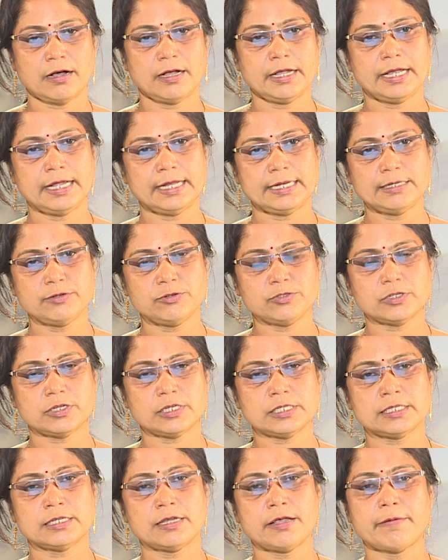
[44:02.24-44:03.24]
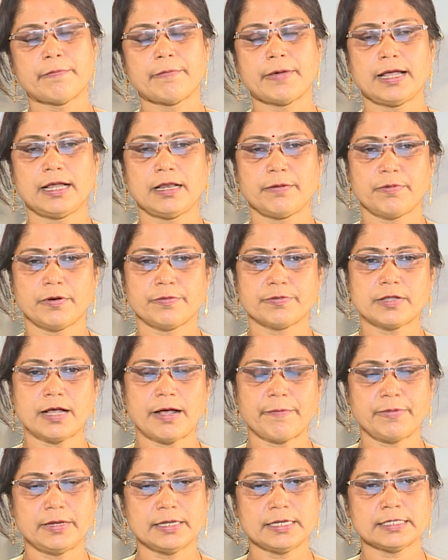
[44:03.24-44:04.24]
end users by help of the
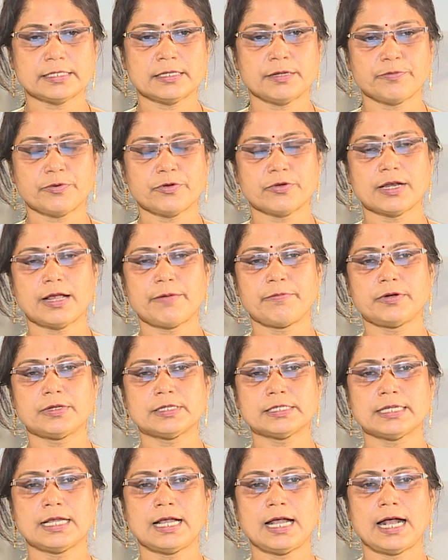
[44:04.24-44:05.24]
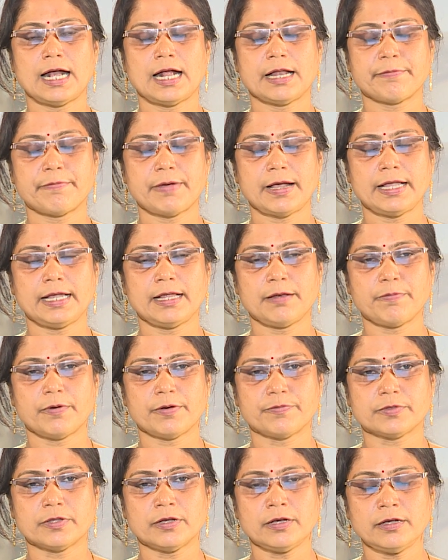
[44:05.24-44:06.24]
application programmers and by help of
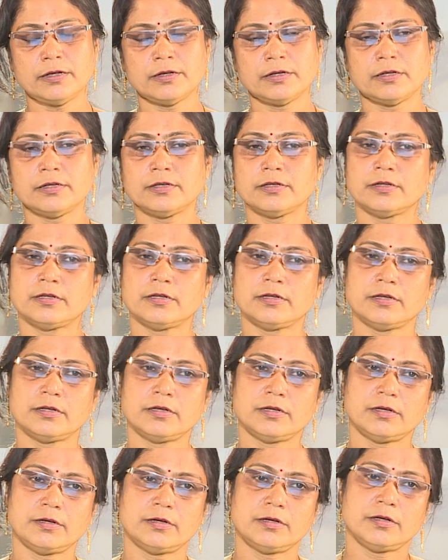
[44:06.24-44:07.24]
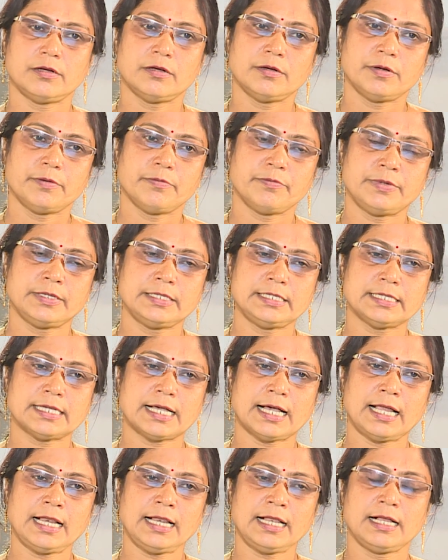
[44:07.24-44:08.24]
the
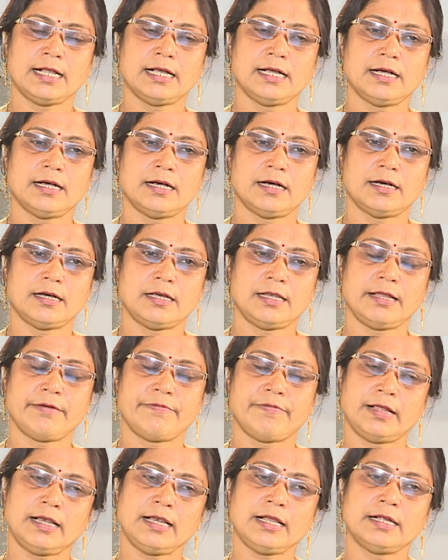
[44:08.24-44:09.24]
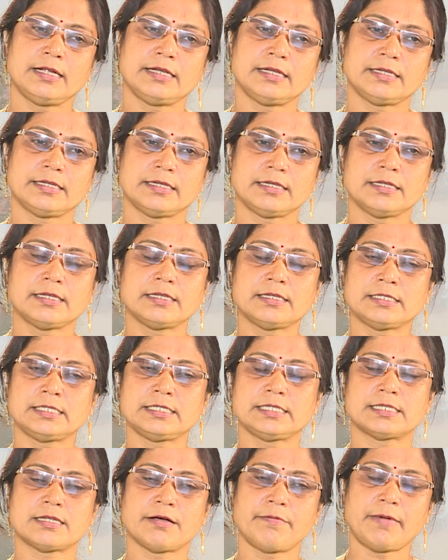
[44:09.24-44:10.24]
physical level
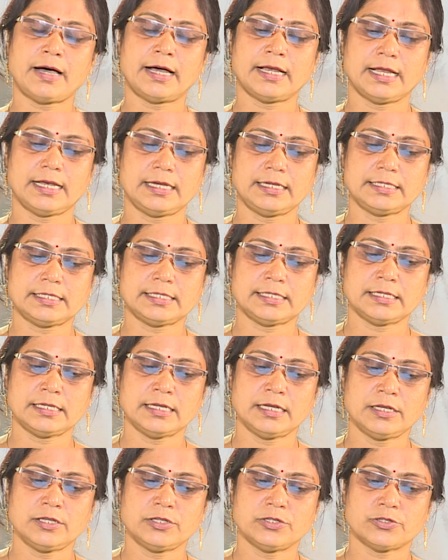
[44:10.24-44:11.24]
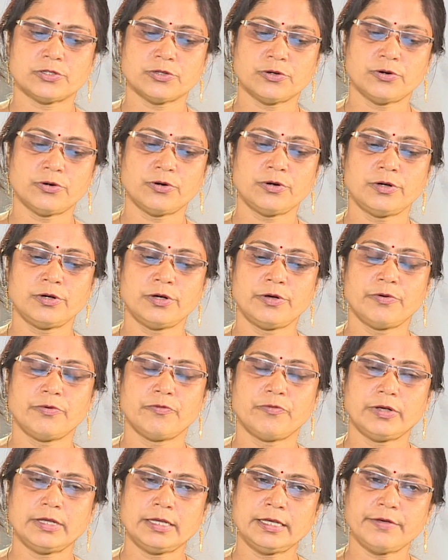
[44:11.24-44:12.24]
system analyst. So,
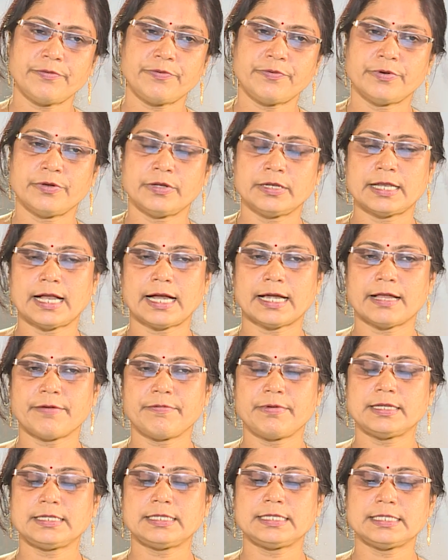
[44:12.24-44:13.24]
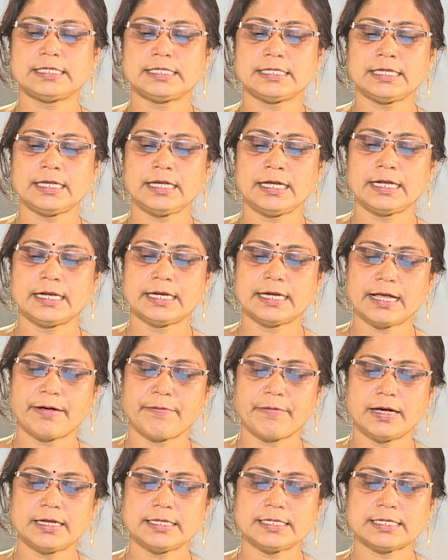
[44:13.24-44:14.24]
if database is
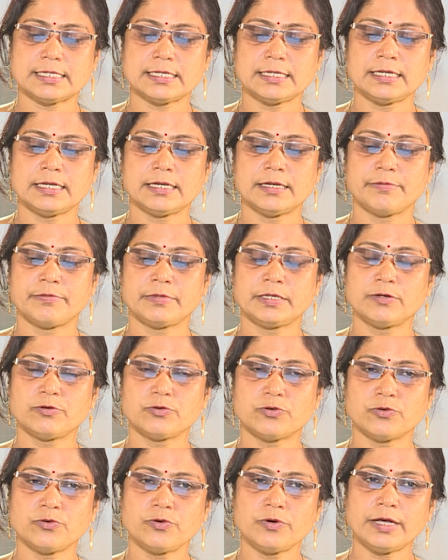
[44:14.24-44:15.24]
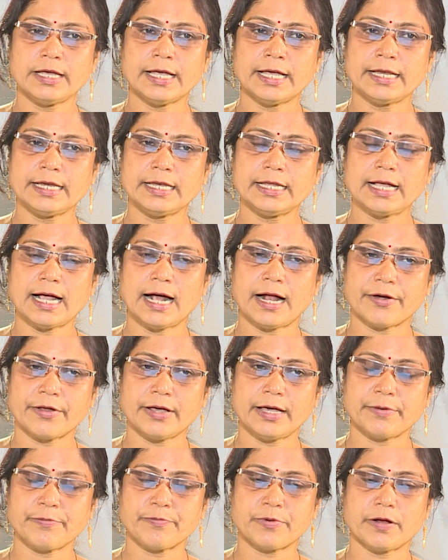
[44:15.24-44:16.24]
damaged due to any
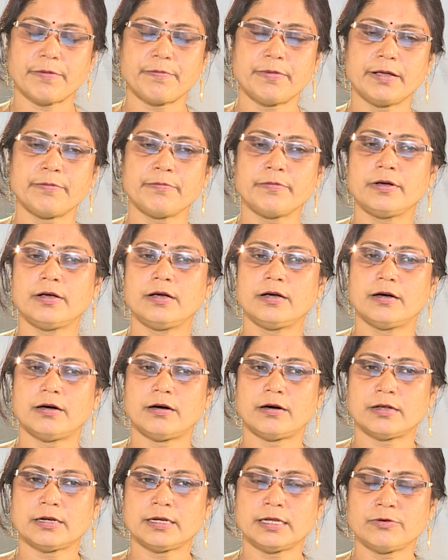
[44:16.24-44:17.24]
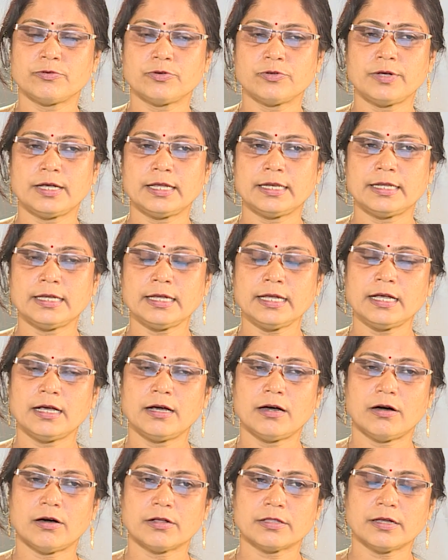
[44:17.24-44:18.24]
hardware problem or due to any
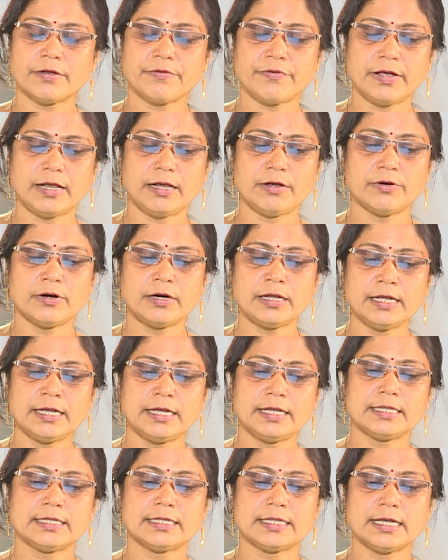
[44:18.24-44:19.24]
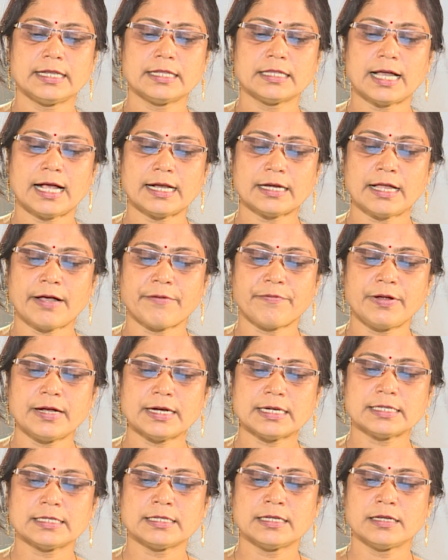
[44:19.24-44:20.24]
other failure, then that
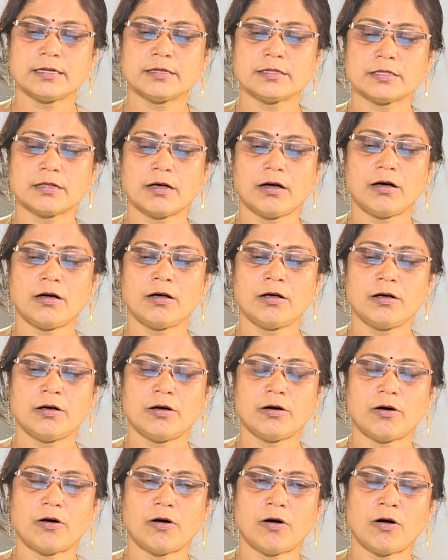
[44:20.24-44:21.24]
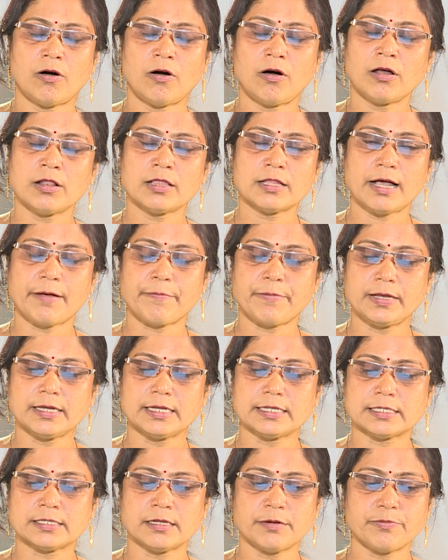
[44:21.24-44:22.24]
affects the all the
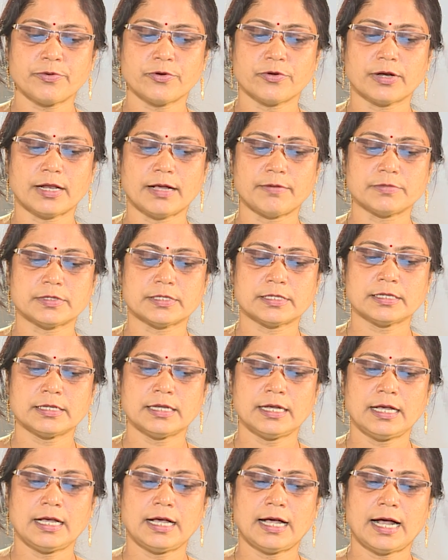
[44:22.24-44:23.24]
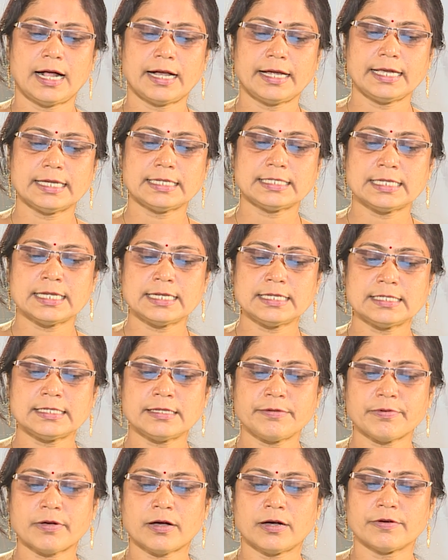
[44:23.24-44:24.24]
application programs, and
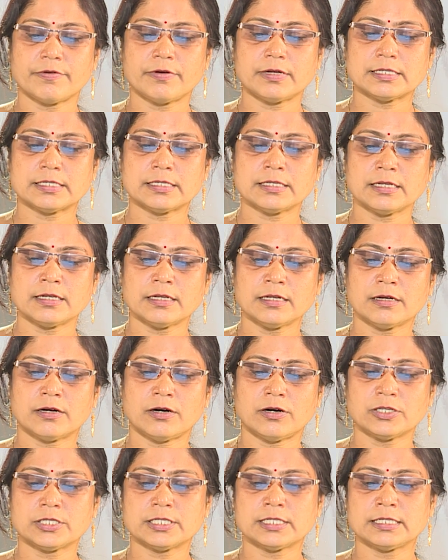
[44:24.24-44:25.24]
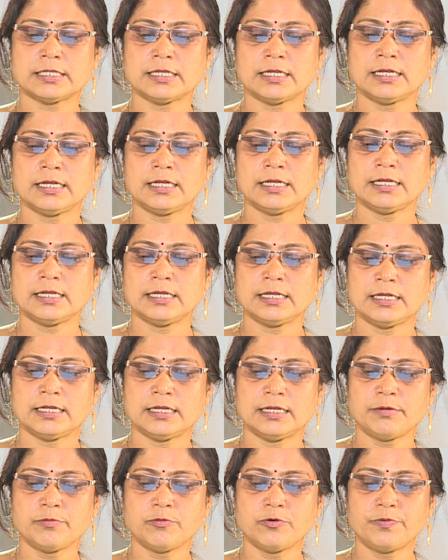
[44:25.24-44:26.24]
extensive conversion costs
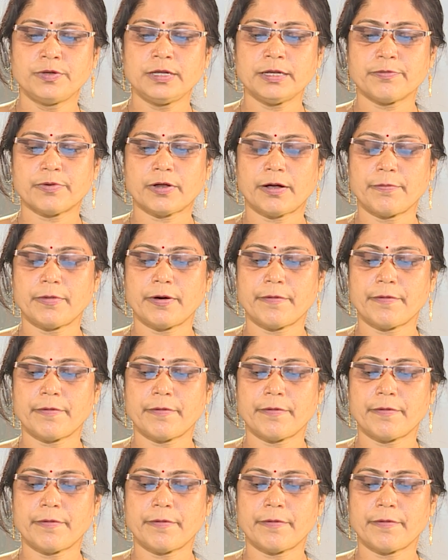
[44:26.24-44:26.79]
in moving from a